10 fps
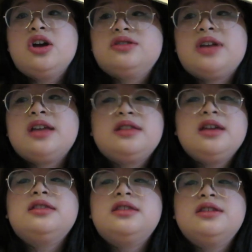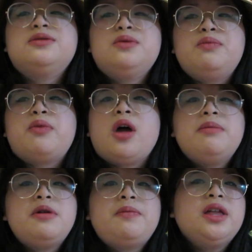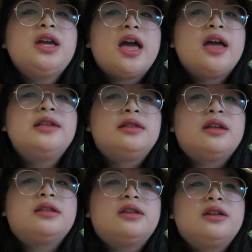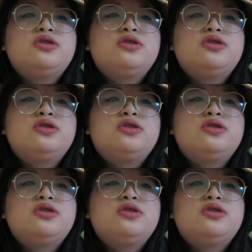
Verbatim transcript: So I think this will probably end the